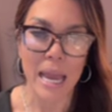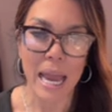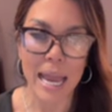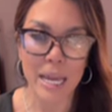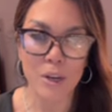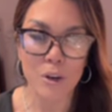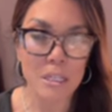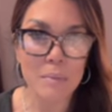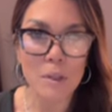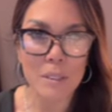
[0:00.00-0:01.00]
and you're
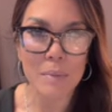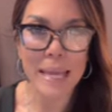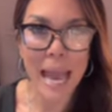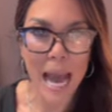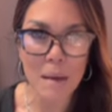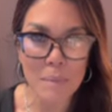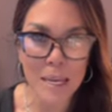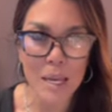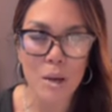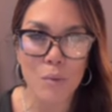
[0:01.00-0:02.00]
supposed to be
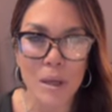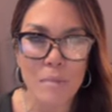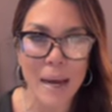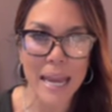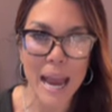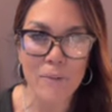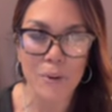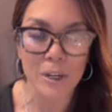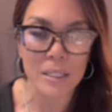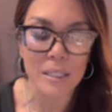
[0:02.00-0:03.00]
happy with my
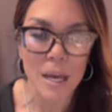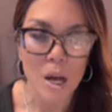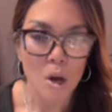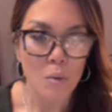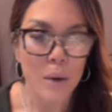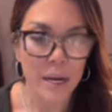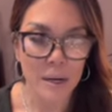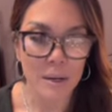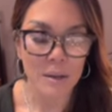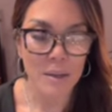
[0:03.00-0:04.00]
efforts.
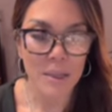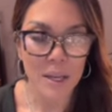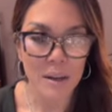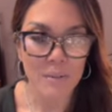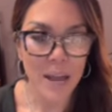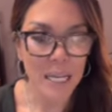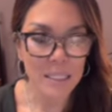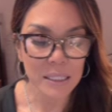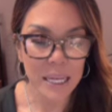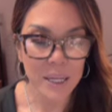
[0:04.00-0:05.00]
Where the
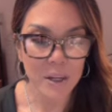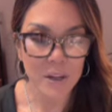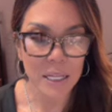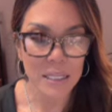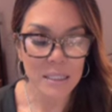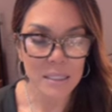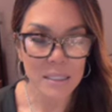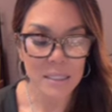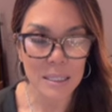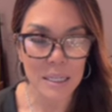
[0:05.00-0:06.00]
vacillator
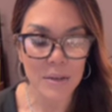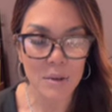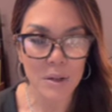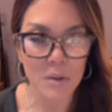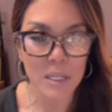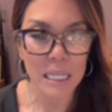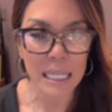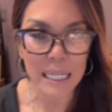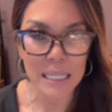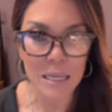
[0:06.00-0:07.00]
is
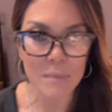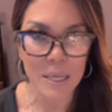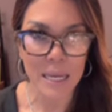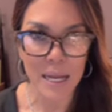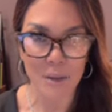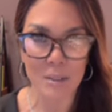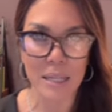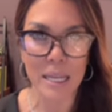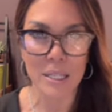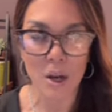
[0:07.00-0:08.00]
needing something else.
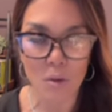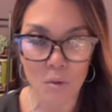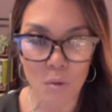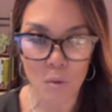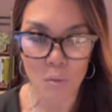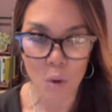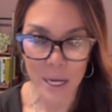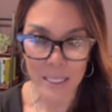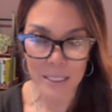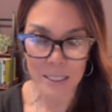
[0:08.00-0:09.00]
They don't
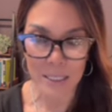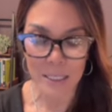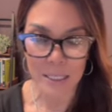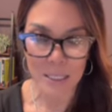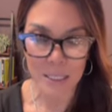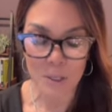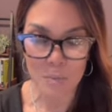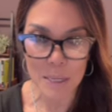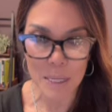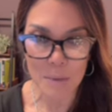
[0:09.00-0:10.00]
want to
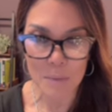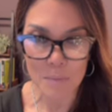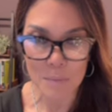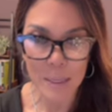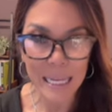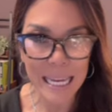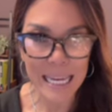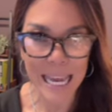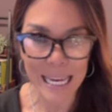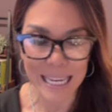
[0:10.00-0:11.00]
be
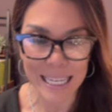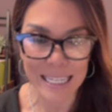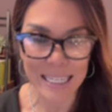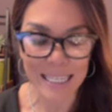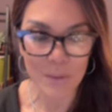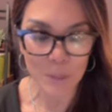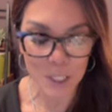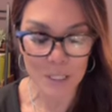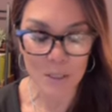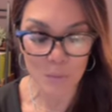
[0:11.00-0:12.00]
placated, which
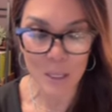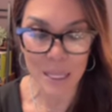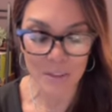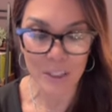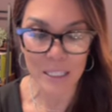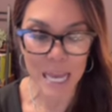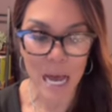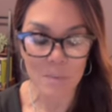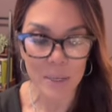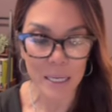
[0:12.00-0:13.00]
is what they feel is
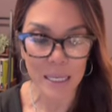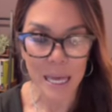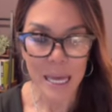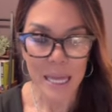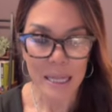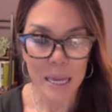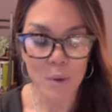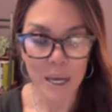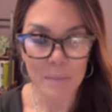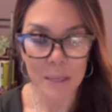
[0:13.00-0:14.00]
happening. They
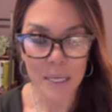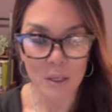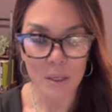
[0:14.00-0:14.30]
want to